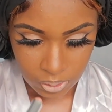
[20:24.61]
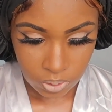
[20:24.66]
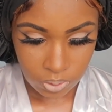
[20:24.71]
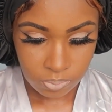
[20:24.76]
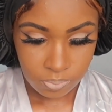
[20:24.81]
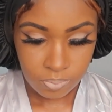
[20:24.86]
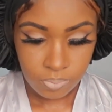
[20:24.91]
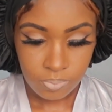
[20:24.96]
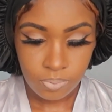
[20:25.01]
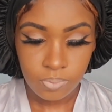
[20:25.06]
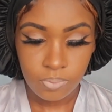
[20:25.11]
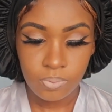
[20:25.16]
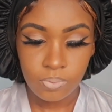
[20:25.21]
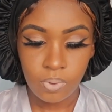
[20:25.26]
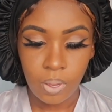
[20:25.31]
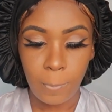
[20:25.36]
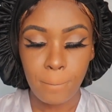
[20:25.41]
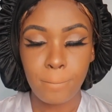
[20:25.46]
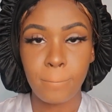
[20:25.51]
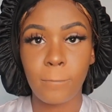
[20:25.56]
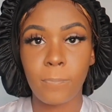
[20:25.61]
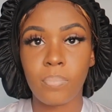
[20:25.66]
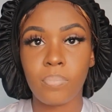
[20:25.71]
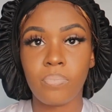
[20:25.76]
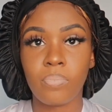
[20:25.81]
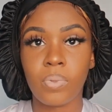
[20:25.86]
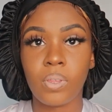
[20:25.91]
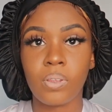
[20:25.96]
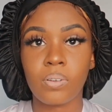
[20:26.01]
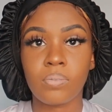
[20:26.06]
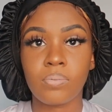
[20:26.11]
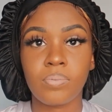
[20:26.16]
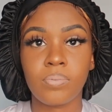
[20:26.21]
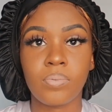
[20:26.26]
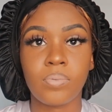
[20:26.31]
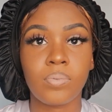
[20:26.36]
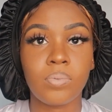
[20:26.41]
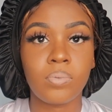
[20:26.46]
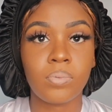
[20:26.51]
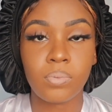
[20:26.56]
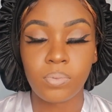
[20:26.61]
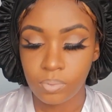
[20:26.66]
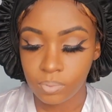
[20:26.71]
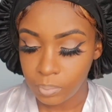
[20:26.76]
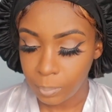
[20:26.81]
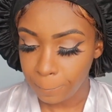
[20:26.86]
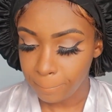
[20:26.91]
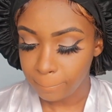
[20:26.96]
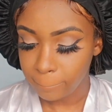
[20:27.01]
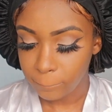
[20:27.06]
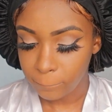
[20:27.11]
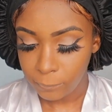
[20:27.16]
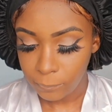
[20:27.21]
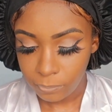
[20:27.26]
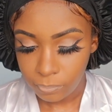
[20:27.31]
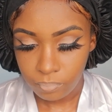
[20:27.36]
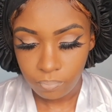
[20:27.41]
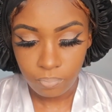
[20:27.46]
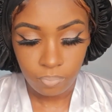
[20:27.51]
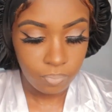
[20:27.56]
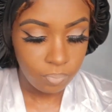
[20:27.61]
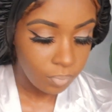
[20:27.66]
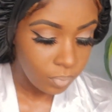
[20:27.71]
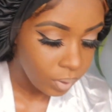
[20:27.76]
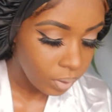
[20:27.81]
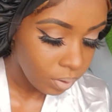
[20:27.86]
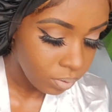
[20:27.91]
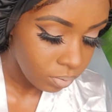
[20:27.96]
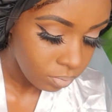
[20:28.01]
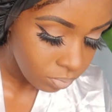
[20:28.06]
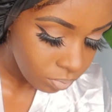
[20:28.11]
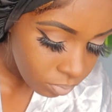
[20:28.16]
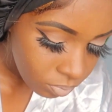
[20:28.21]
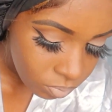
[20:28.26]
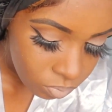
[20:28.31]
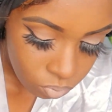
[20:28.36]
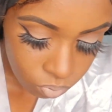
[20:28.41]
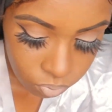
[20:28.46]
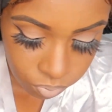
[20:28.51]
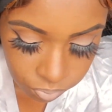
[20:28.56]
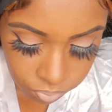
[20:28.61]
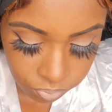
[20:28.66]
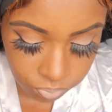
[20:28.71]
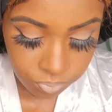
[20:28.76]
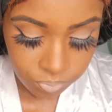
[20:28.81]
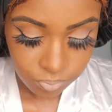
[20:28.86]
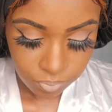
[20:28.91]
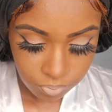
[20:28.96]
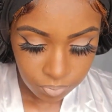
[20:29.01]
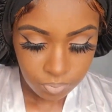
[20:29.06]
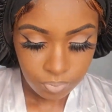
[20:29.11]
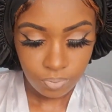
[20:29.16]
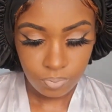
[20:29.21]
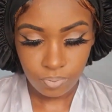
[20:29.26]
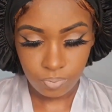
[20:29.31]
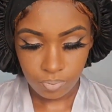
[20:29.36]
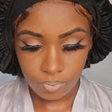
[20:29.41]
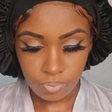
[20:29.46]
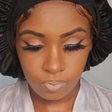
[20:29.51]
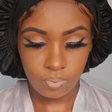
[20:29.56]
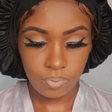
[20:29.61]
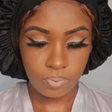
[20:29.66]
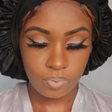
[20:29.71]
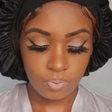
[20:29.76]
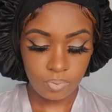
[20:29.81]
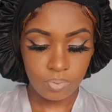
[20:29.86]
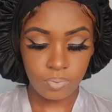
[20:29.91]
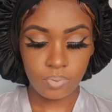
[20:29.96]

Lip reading: I'm gonna find out the name though. I'm gonna find out the name because I have no clue, because it's like kind of smudged up a little bit.